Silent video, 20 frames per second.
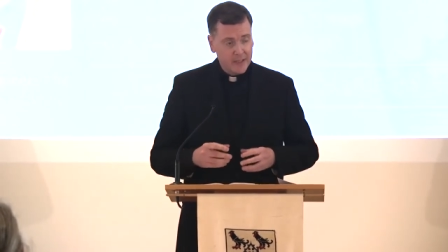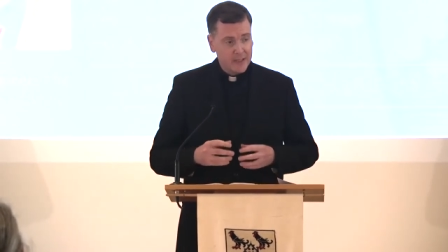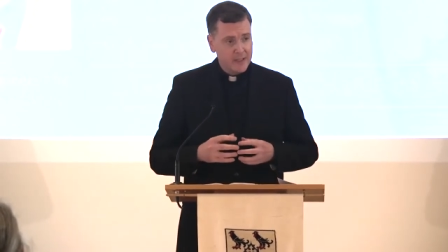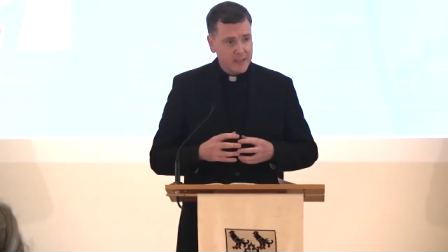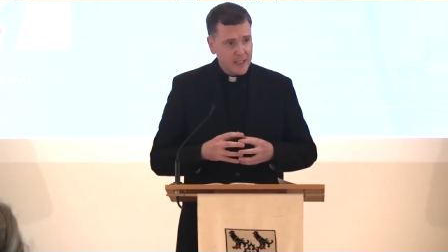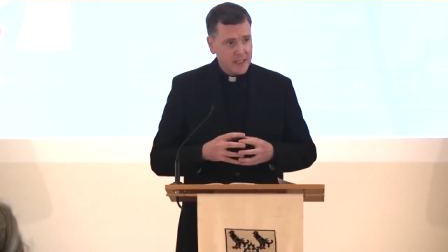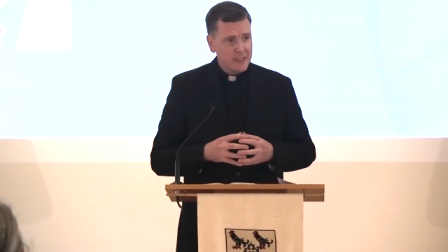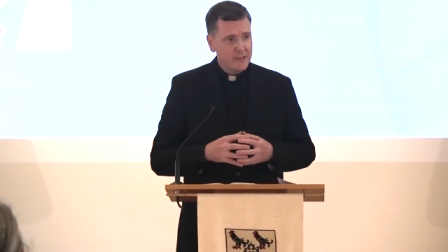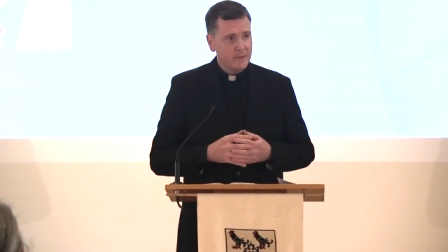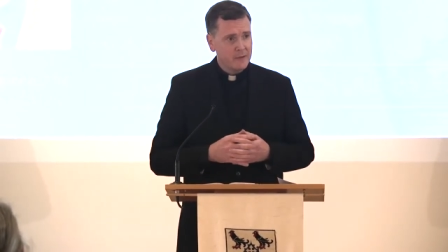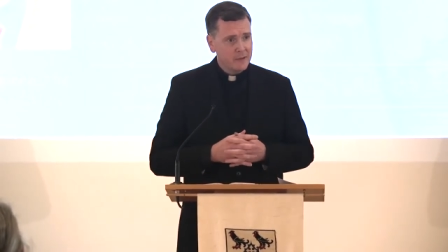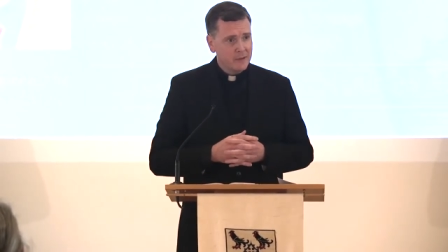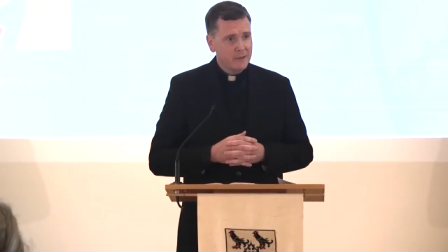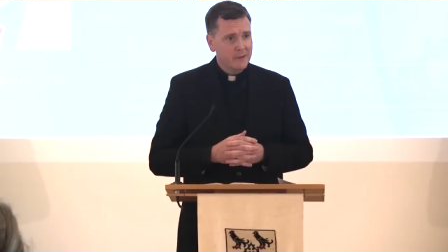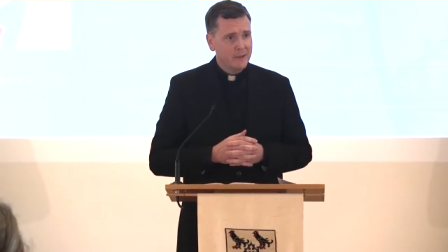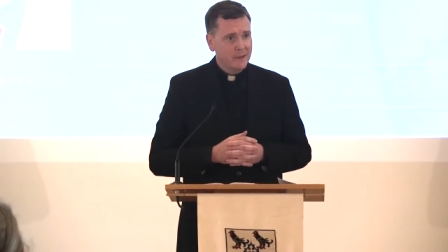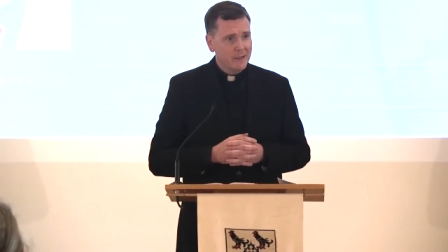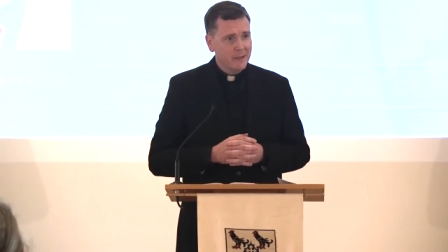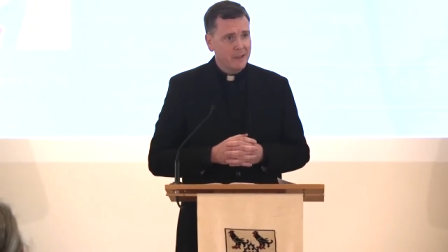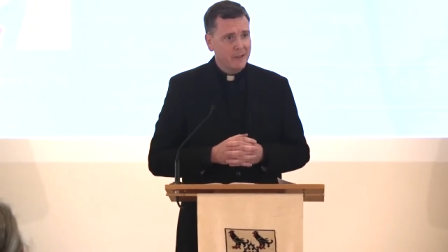
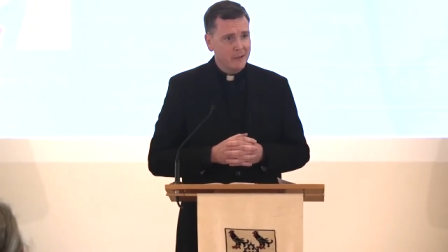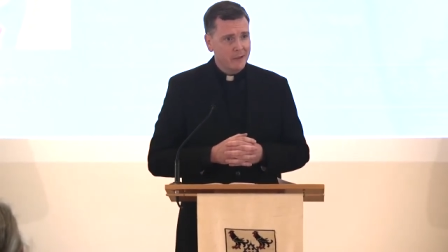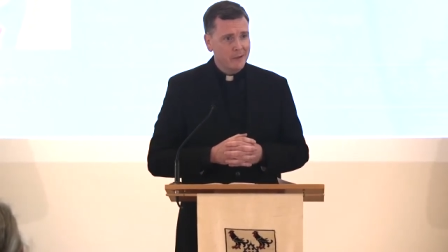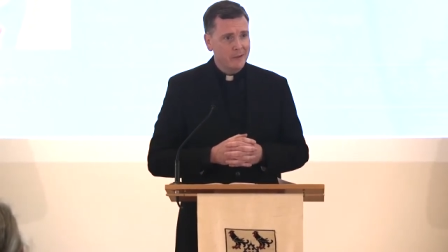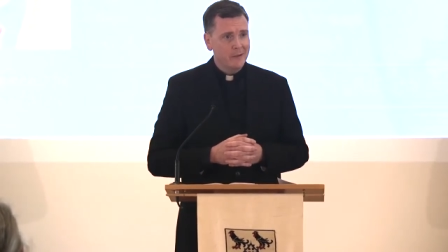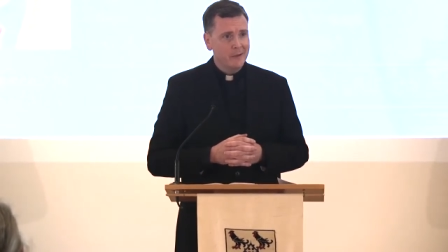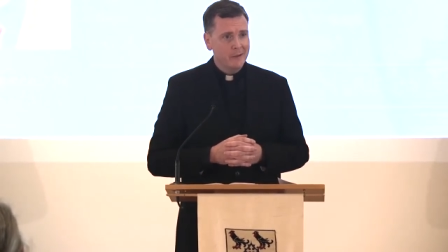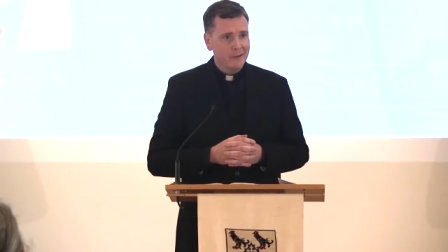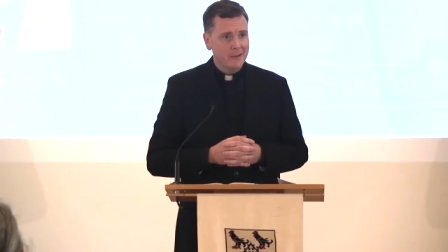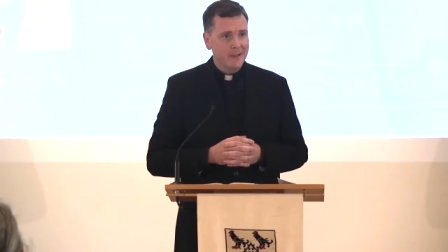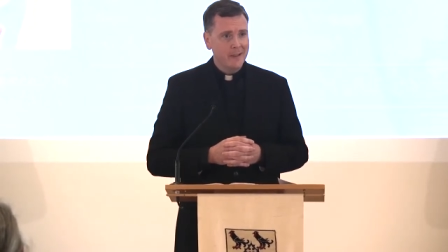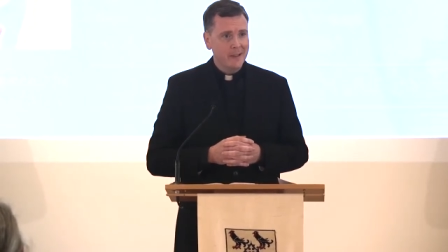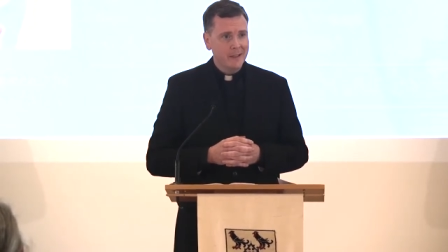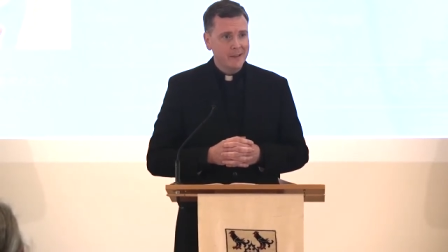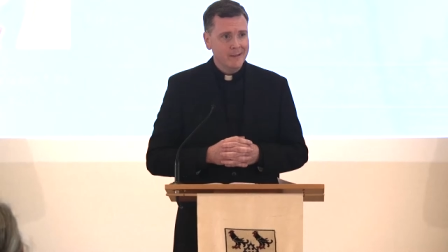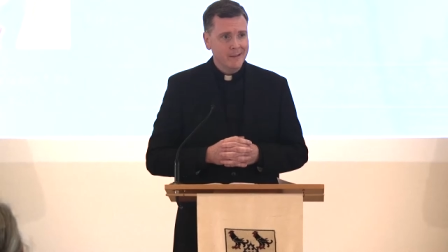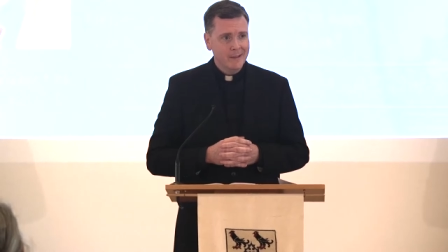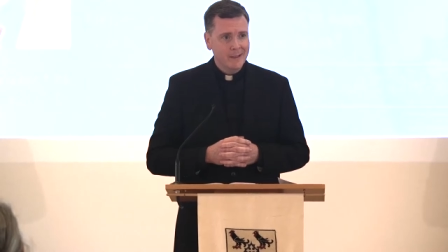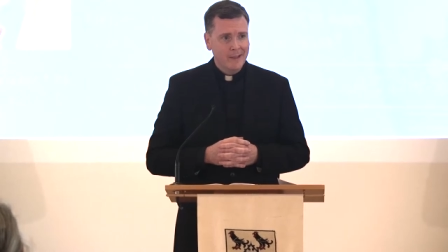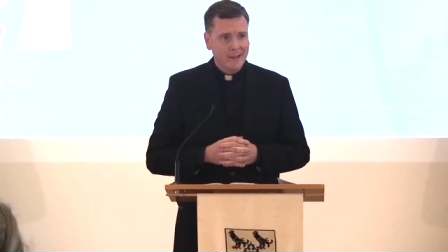successful year to
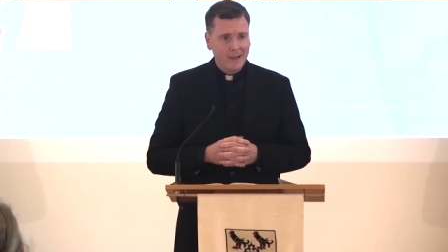date.